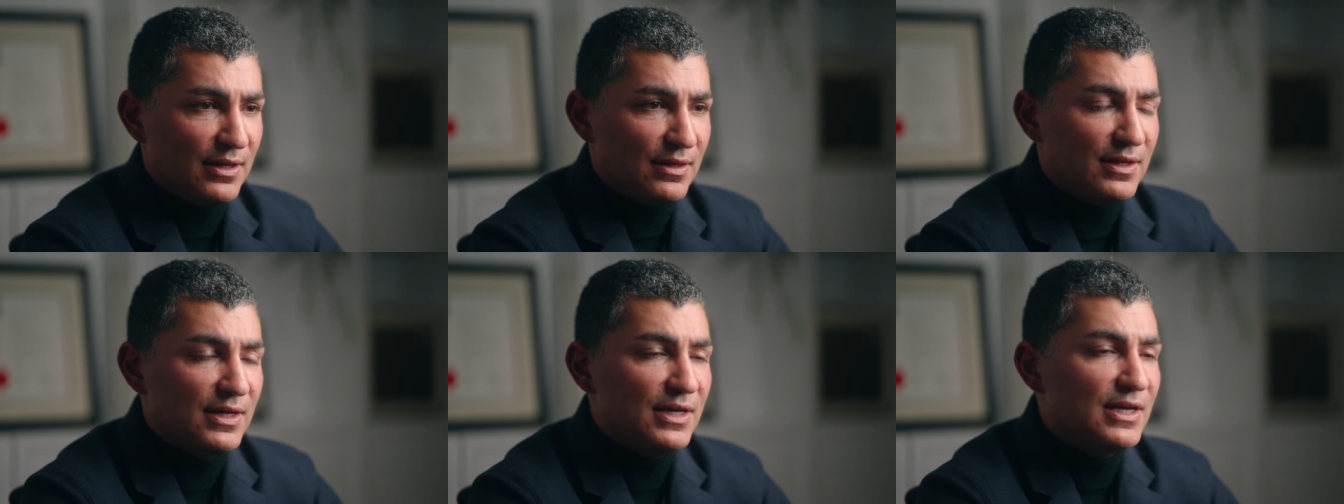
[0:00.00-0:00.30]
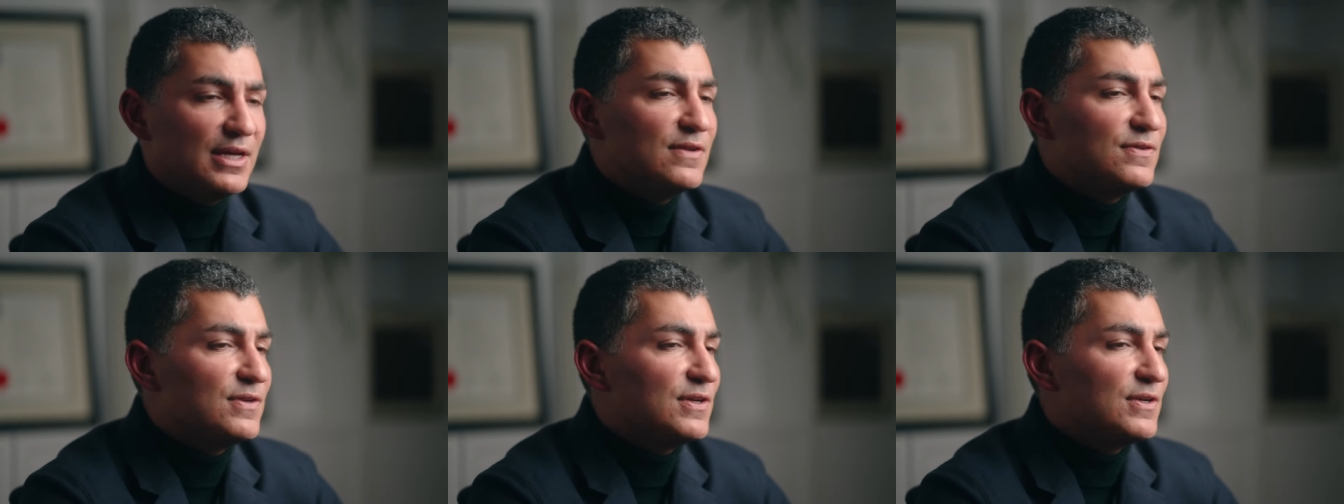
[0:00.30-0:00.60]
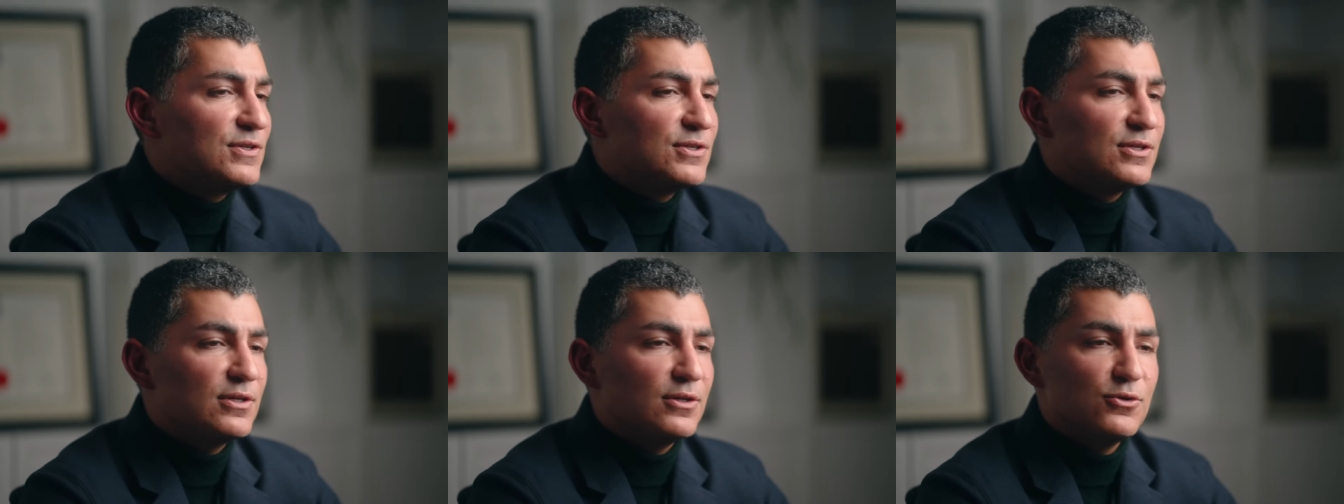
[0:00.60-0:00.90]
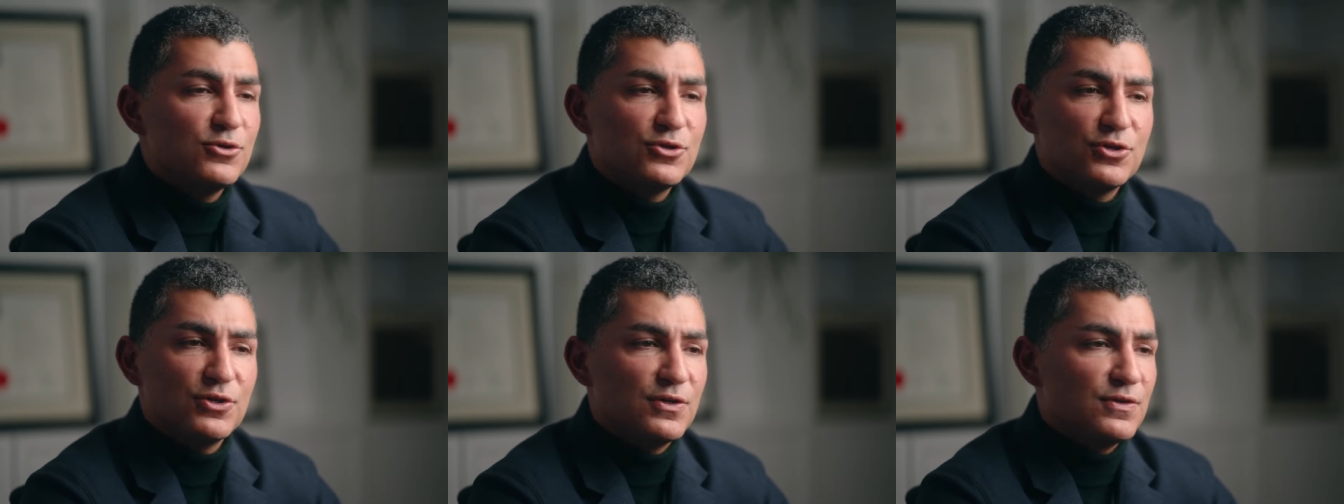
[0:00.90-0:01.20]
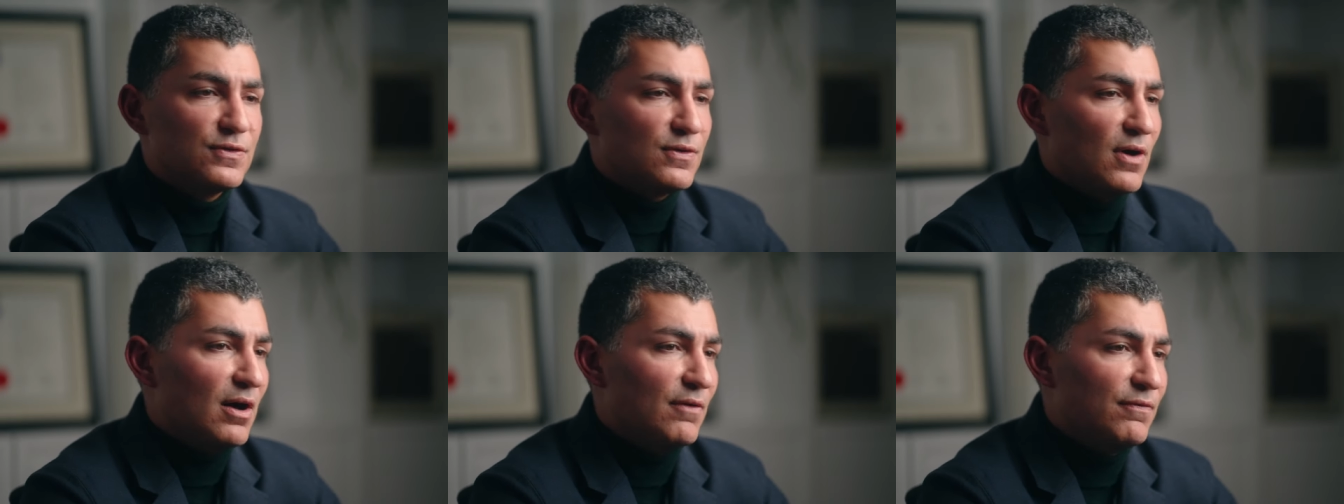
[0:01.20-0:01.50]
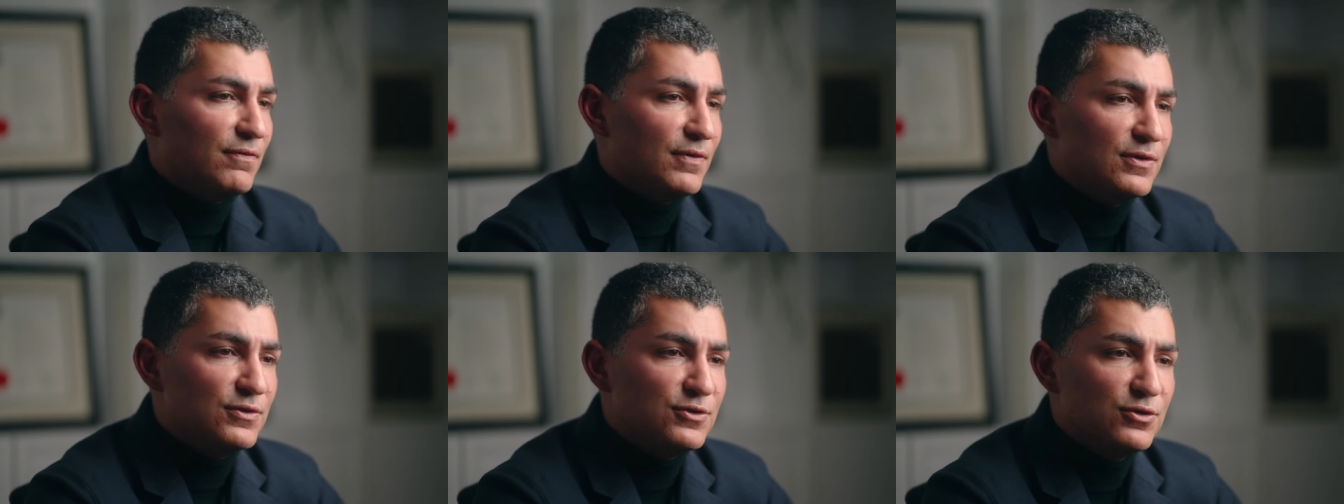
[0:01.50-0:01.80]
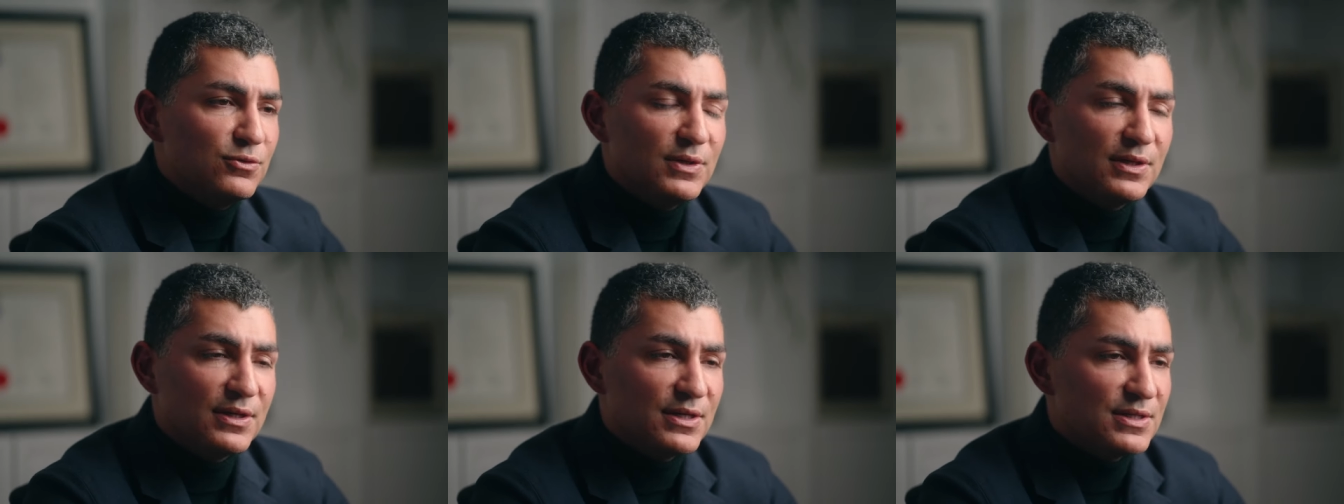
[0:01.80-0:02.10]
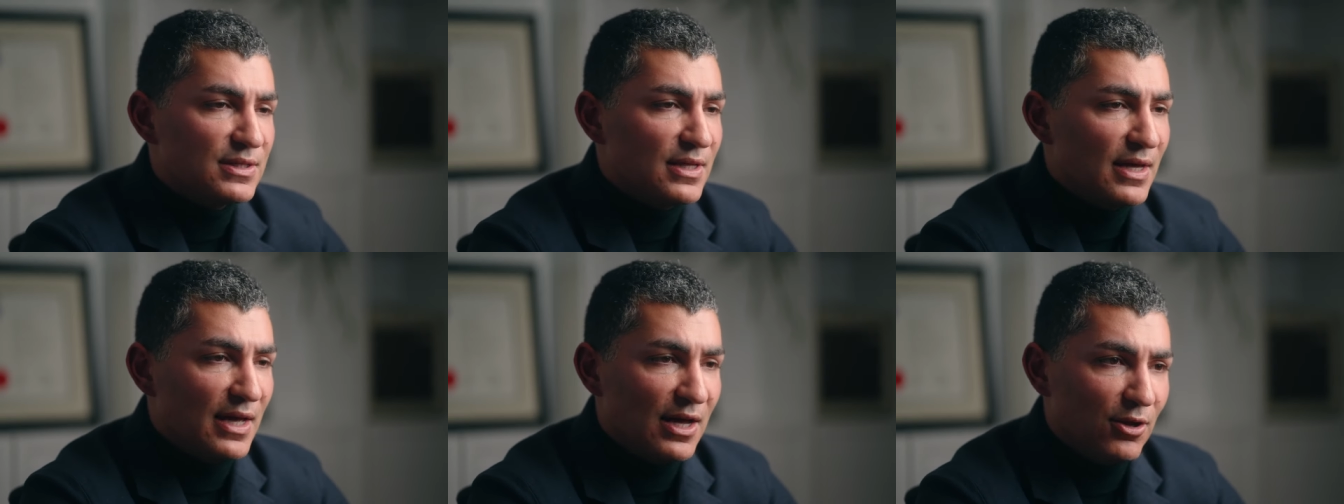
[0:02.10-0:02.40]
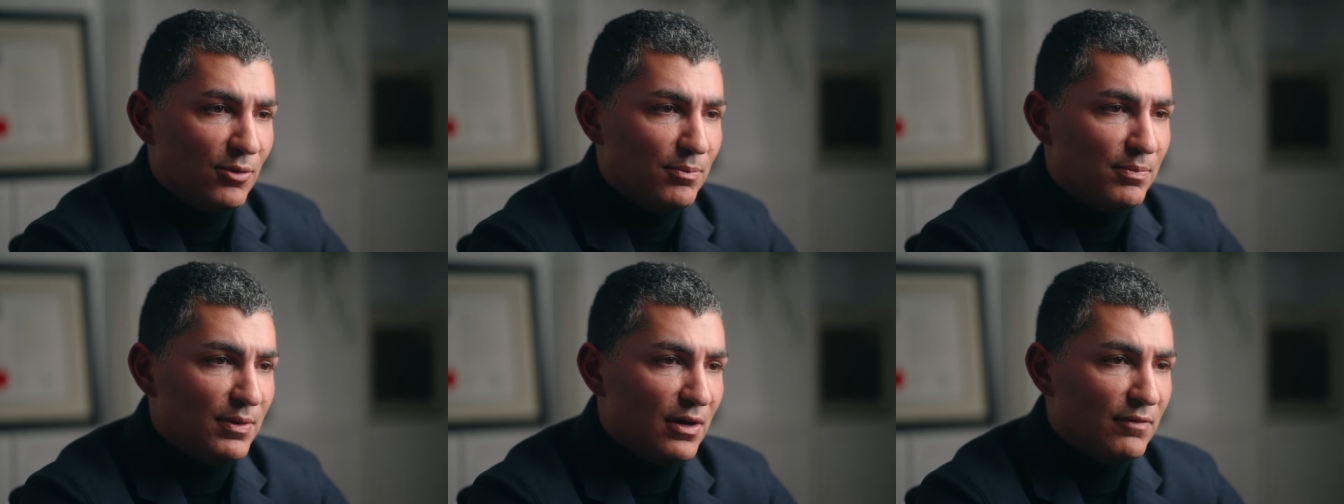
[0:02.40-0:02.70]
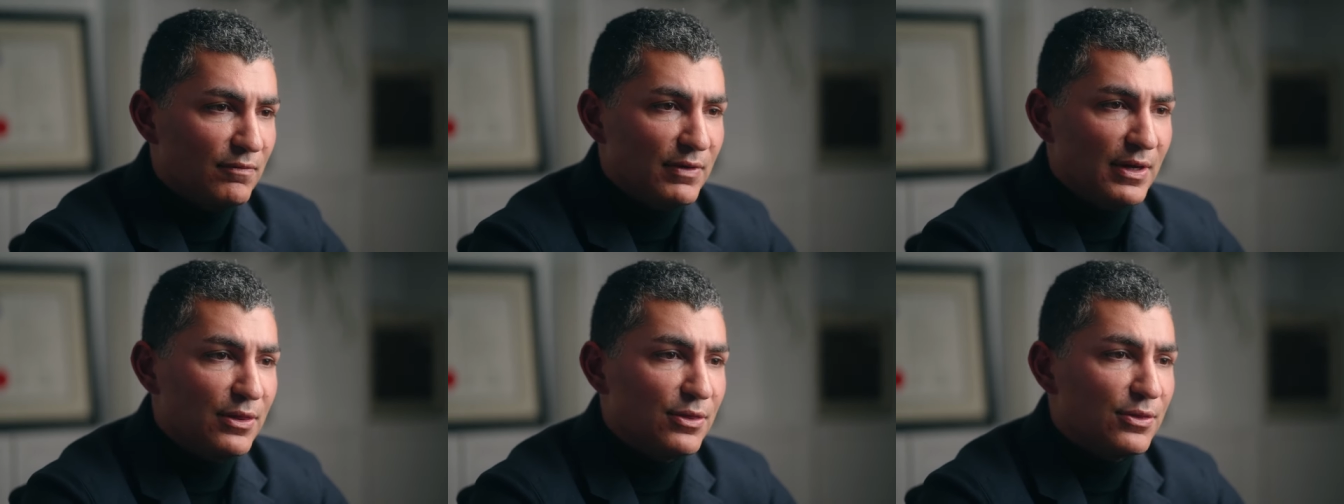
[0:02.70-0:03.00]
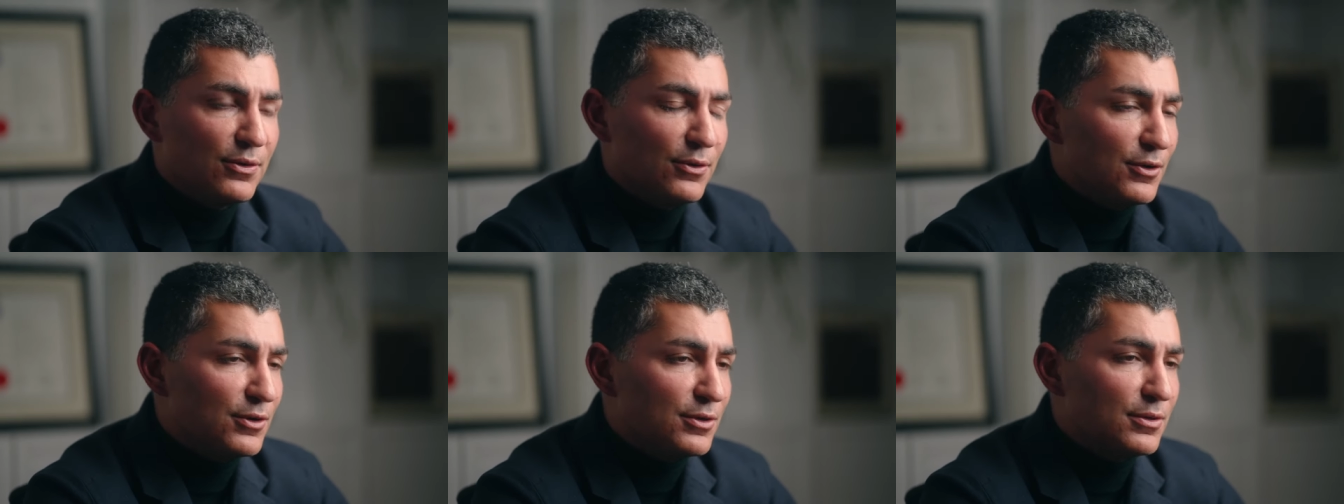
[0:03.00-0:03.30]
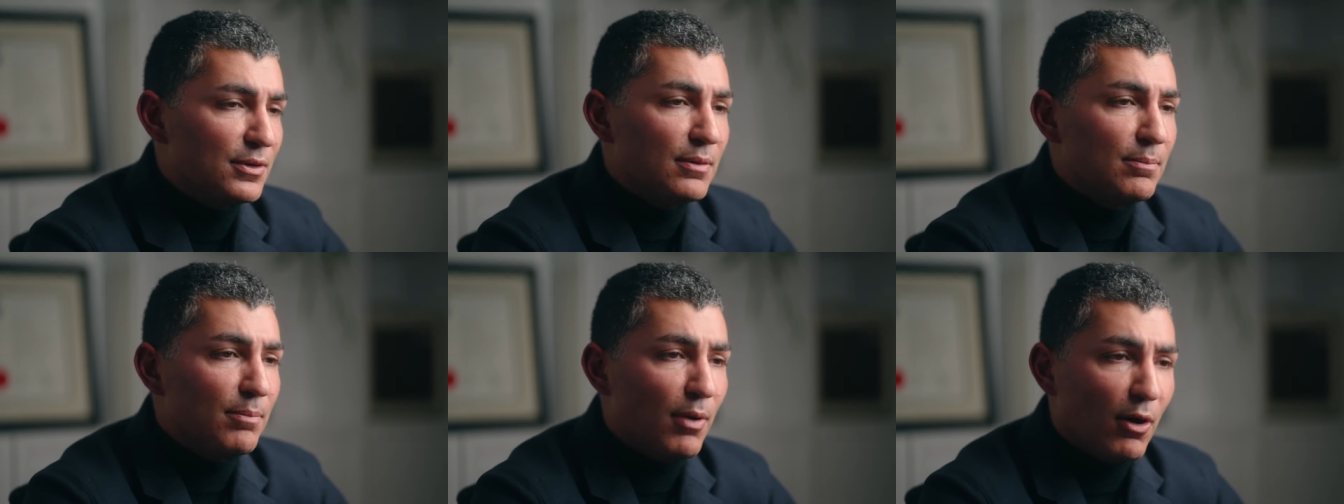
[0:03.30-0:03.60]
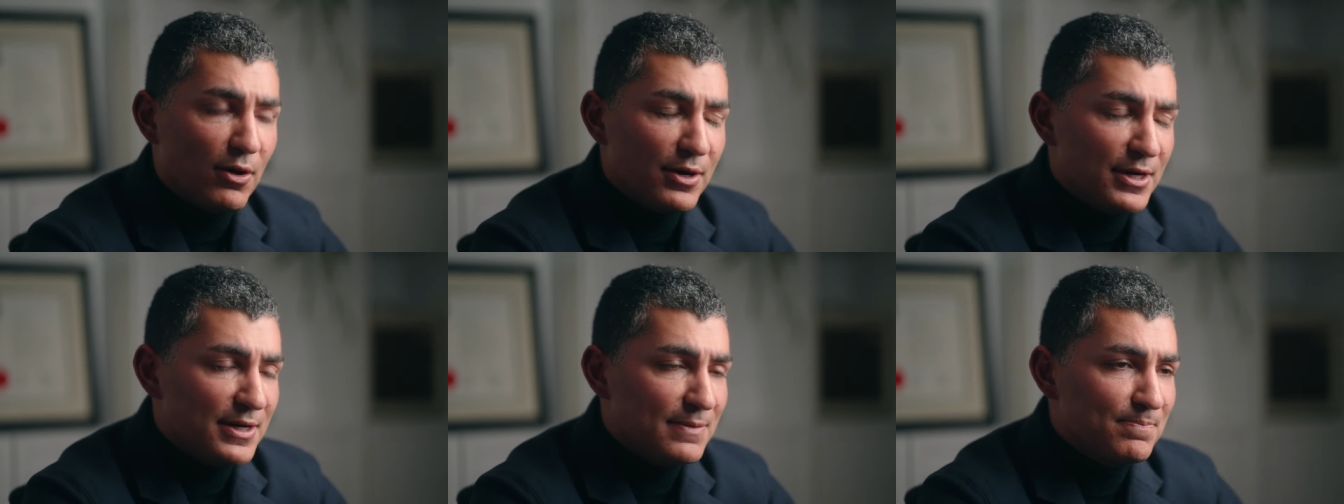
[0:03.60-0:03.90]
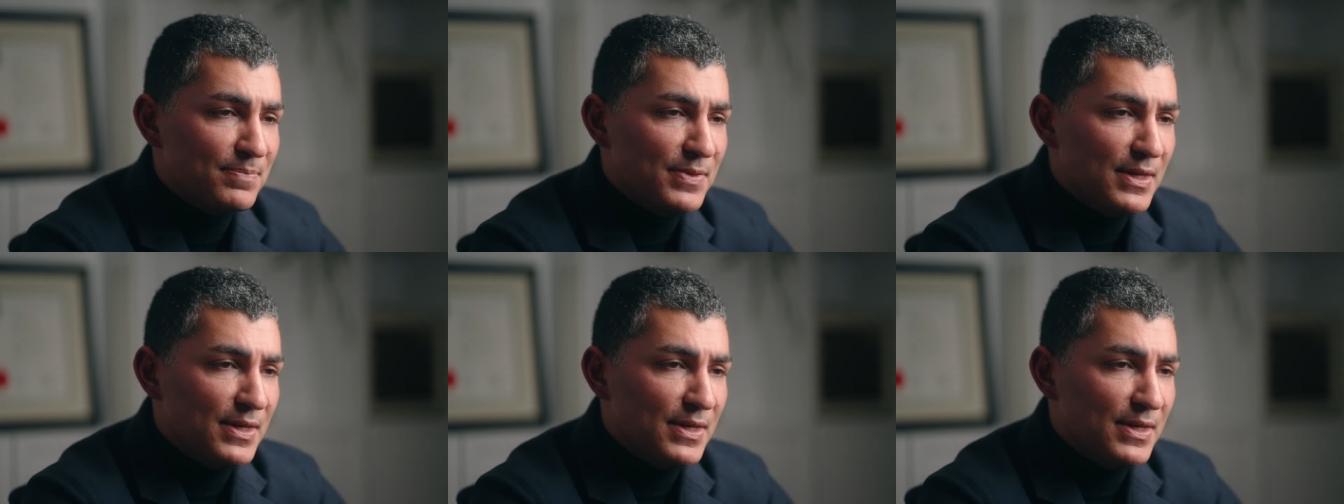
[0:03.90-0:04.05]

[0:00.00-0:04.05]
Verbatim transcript: the easiest solution is often to enlist the help of a third party.